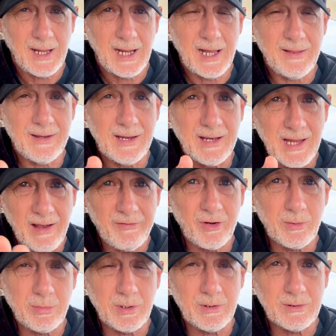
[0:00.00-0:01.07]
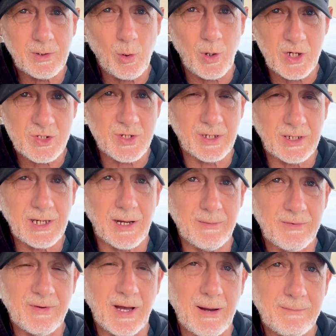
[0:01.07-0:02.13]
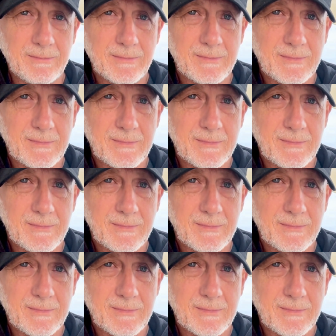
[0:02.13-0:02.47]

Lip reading: And the inevitable question comes up.